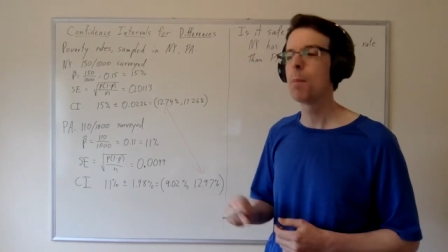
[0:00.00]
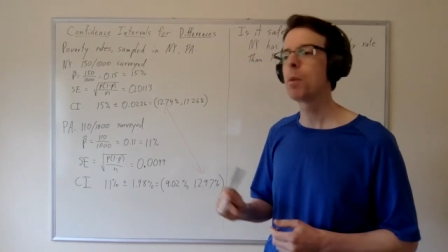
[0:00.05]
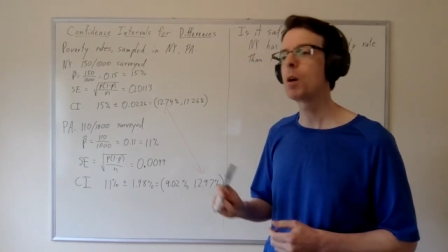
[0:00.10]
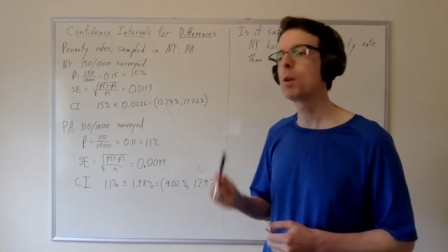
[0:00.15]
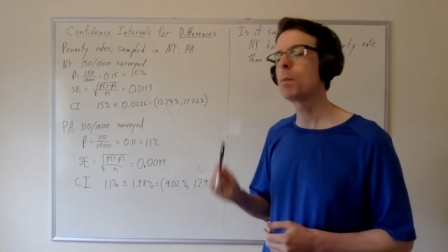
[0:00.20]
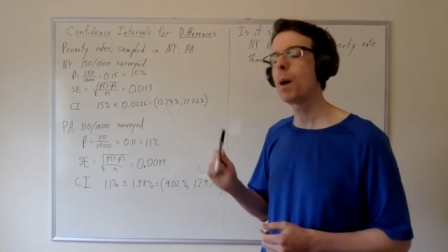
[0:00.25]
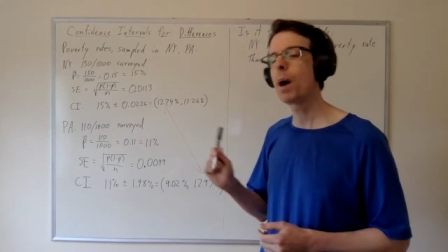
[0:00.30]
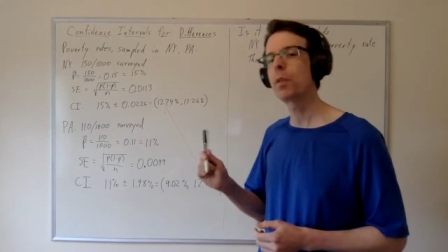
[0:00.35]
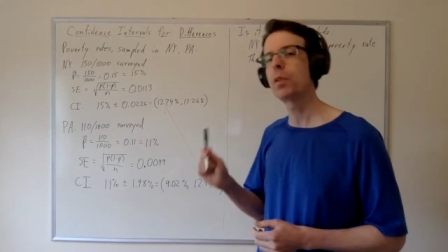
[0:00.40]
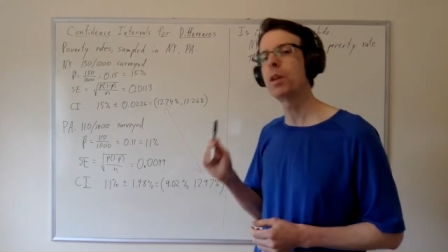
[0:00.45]

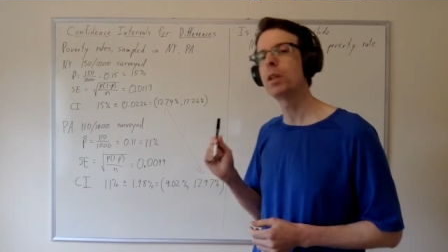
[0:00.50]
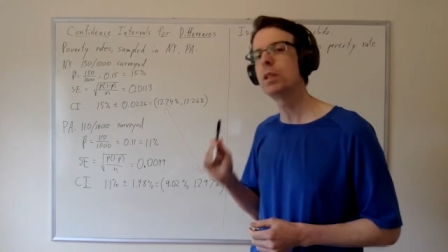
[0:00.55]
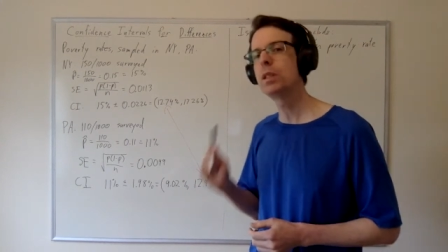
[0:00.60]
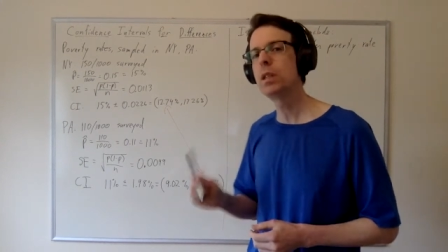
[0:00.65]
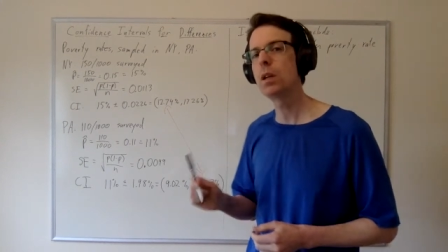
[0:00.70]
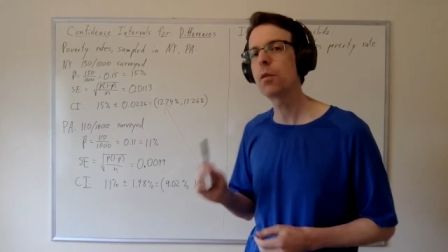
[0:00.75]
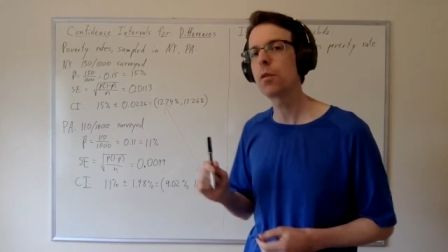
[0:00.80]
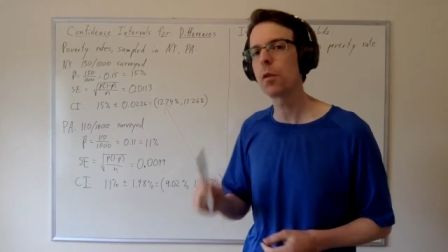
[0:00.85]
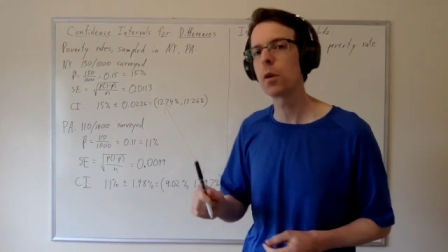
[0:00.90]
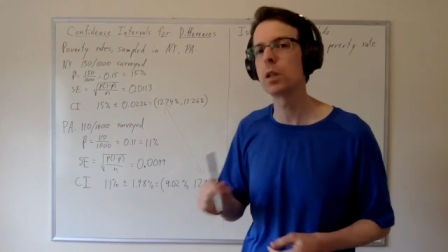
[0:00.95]
but about the
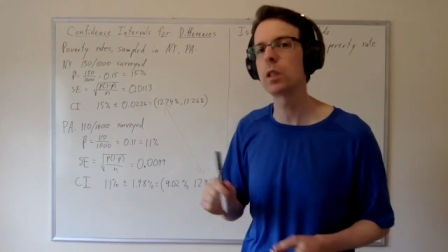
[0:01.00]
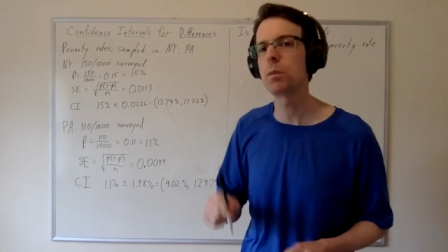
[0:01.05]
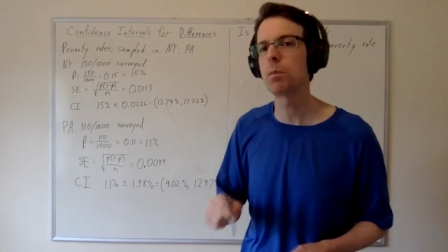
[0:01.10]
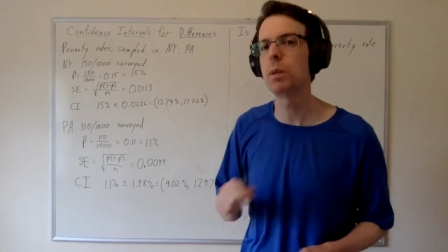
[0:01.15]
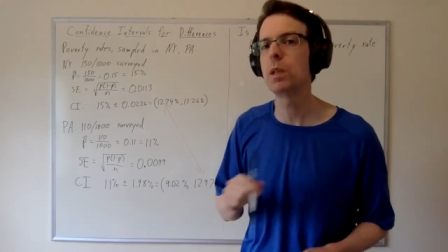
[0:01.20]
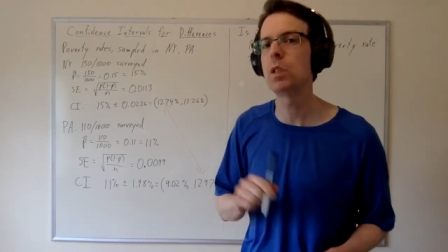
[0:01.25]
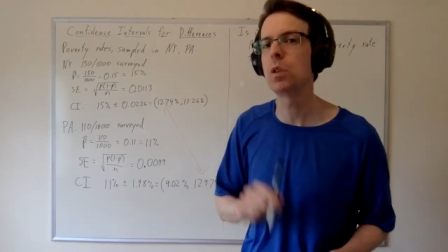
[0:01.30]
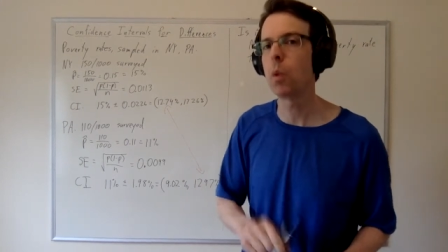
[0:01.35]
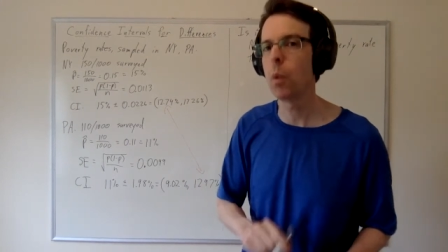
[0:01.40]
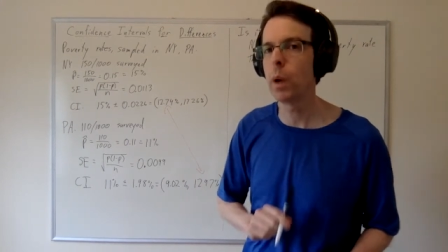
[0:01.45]
difference
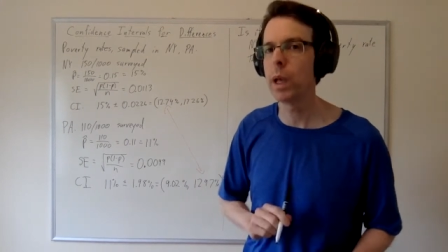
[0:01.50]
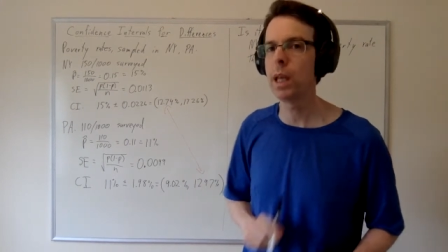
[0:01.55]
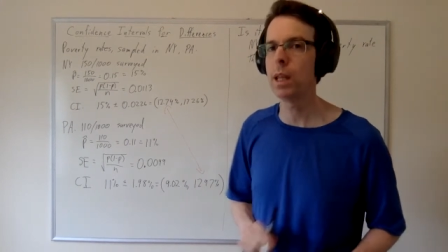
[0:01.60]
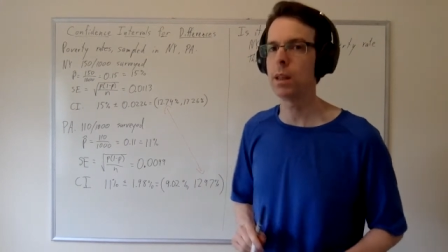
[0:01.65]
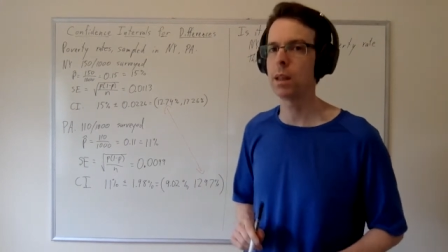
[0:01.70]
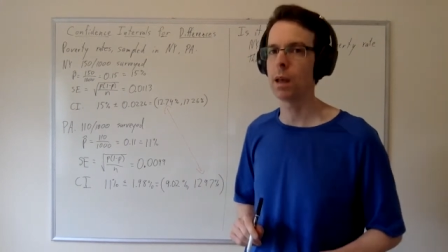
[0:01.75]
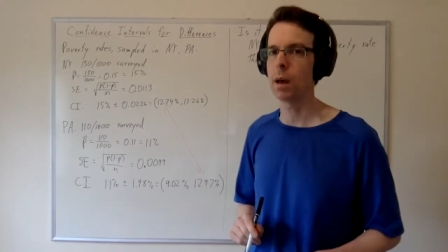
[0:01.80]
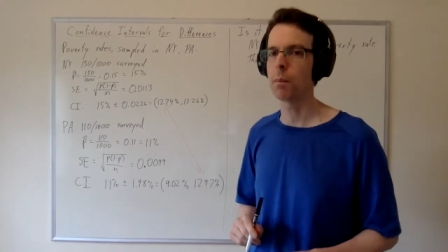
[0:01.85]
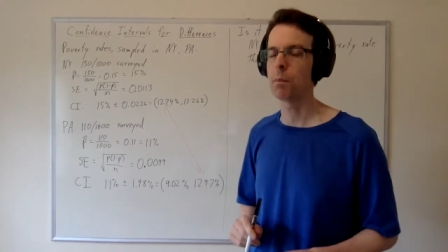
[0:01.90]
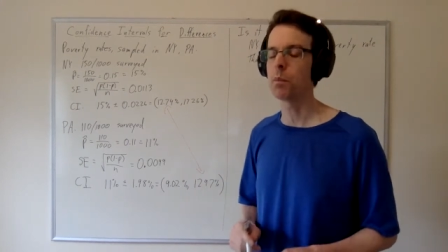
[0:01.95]

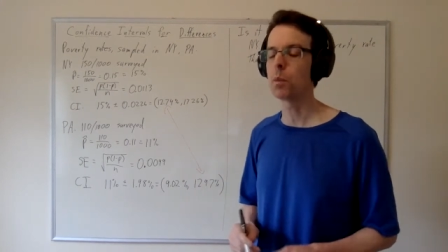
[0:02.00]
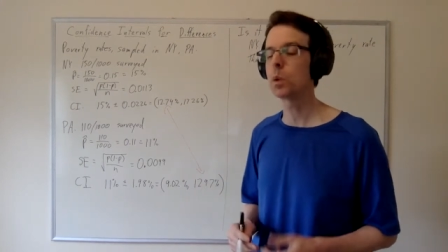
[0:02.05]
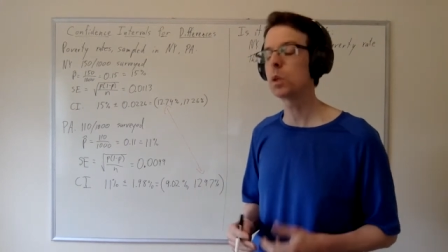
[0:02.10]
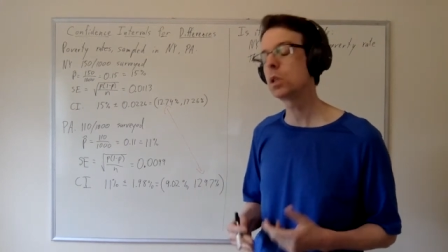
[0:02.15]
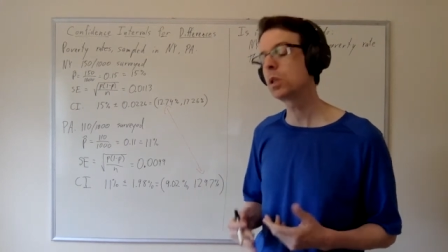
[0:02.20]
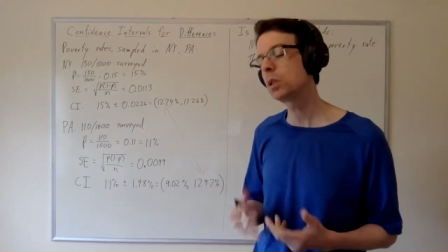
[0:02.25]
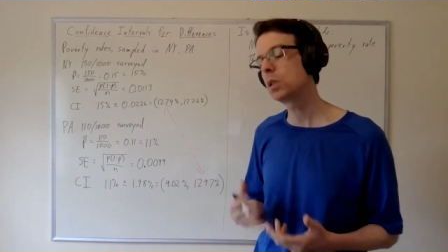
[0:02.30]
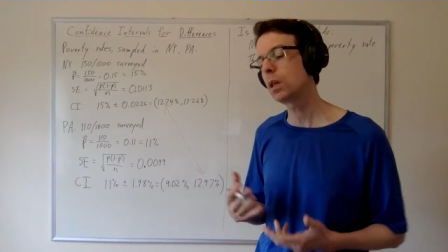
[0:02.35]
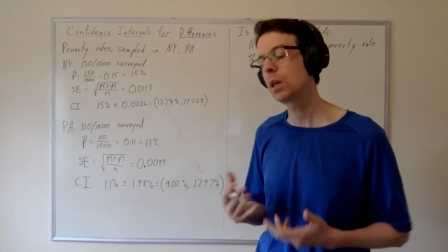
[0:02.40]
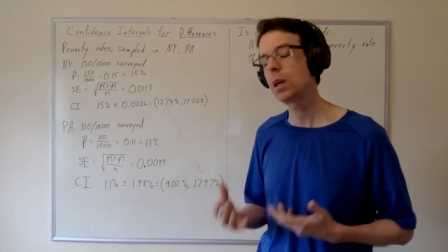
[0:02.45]
between them,
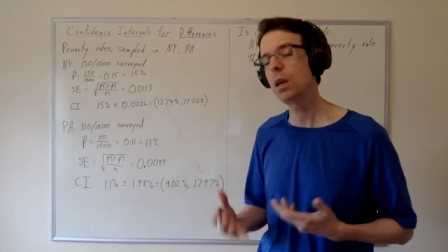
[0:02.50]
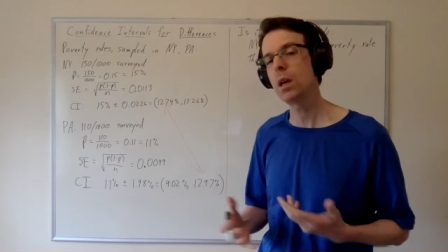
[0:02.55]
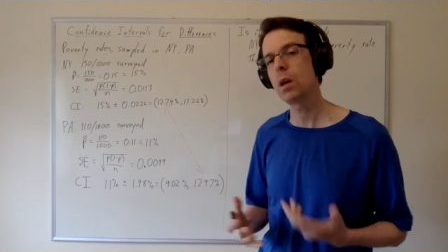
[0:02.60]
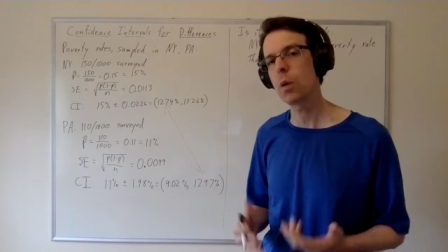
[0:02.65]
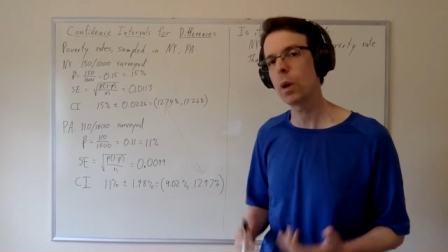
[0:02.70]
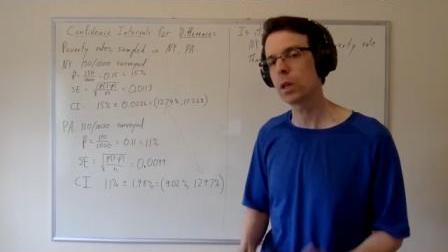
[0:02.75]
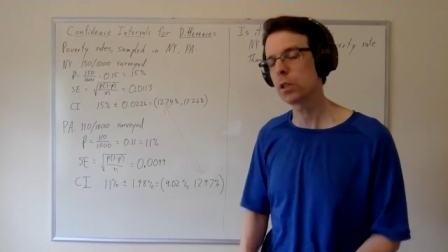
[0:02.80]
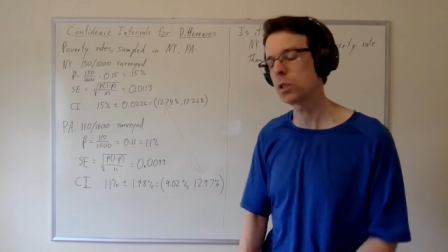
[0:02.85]
which is the key